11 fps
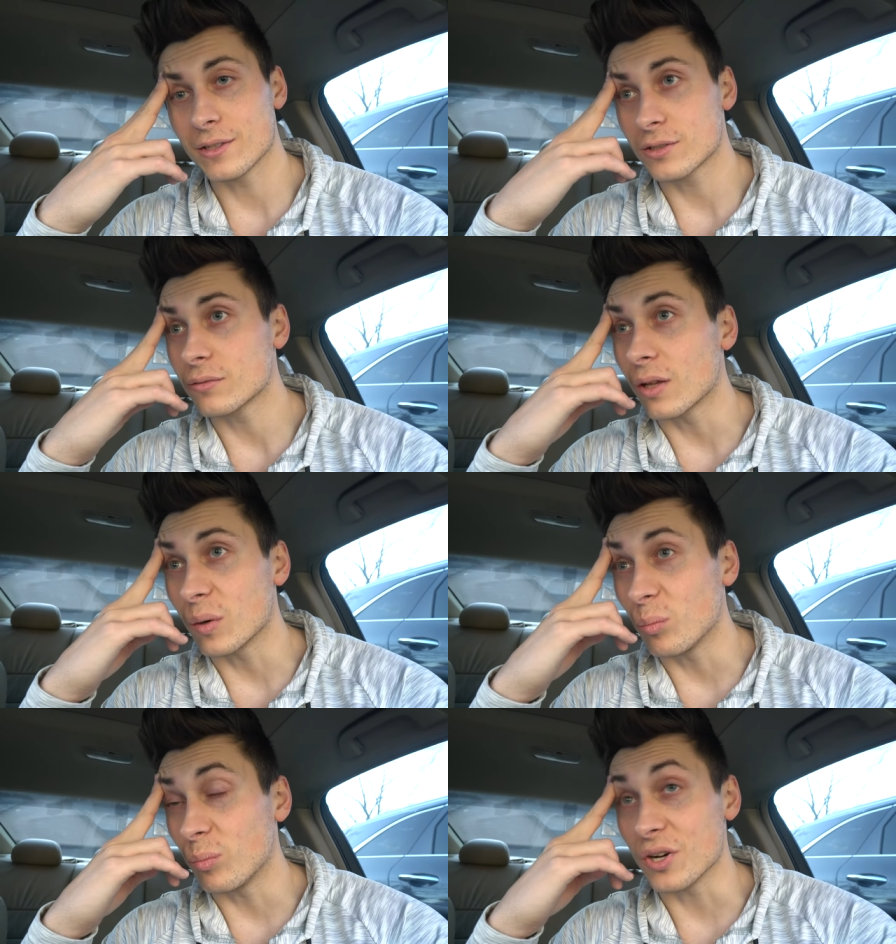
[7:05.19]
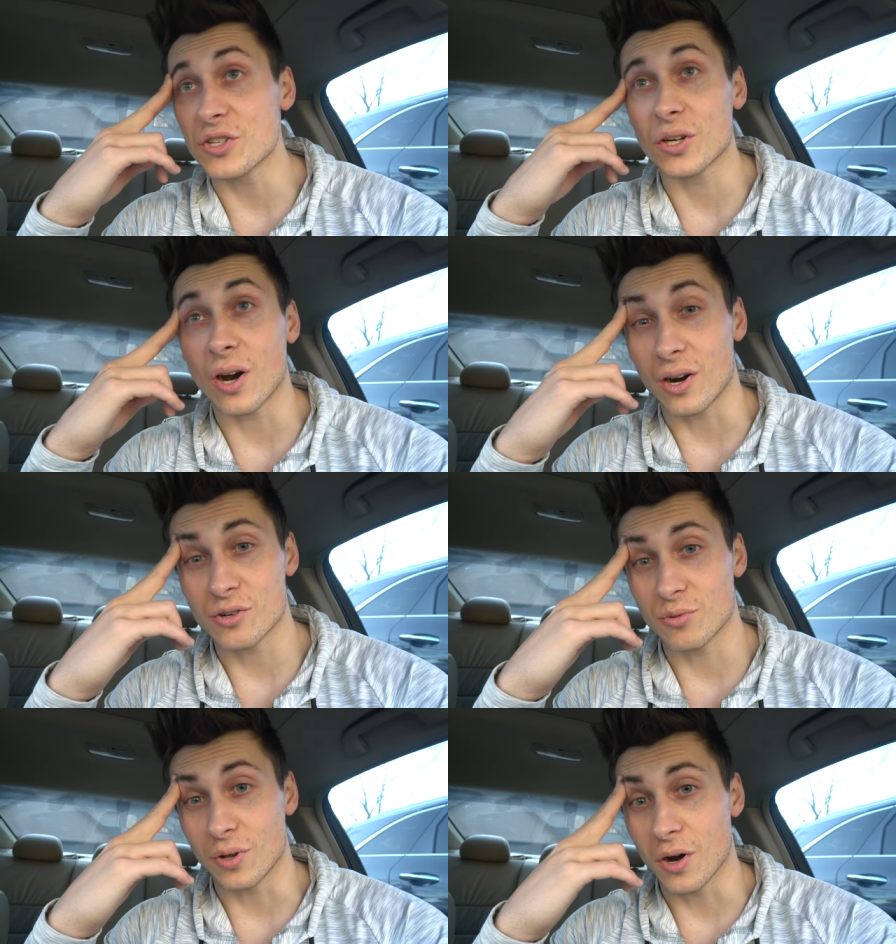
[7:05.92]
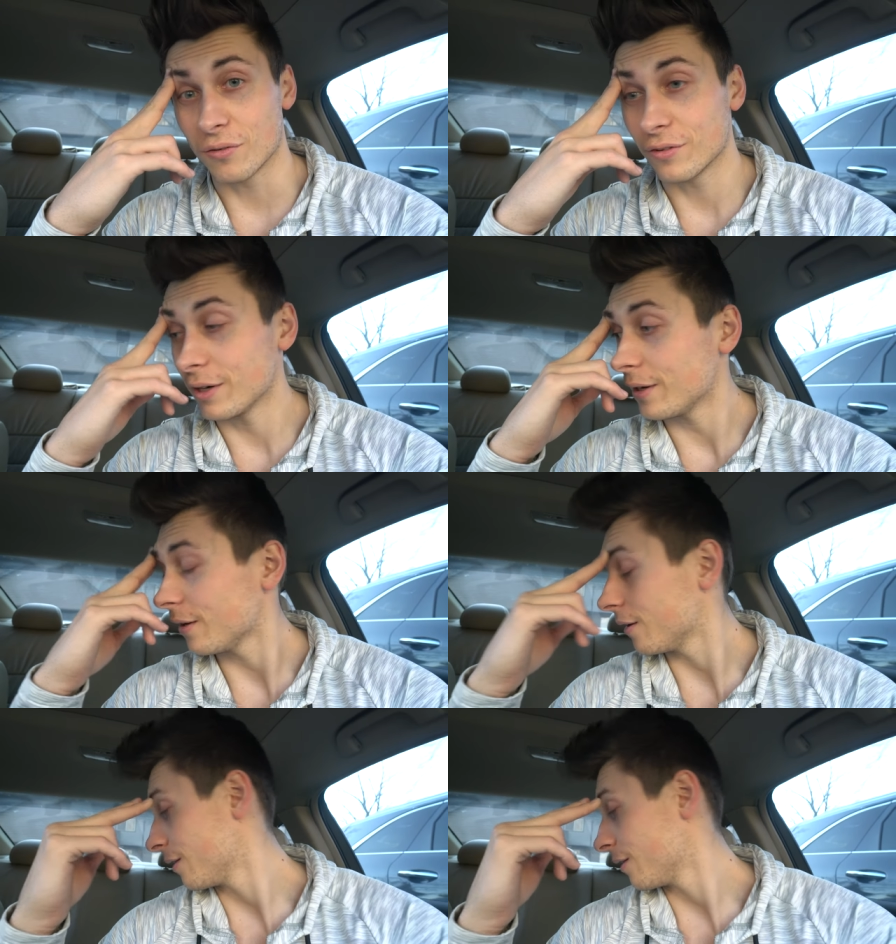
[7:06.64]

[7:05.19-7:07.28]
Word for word: Just let a bunch of cars run over it.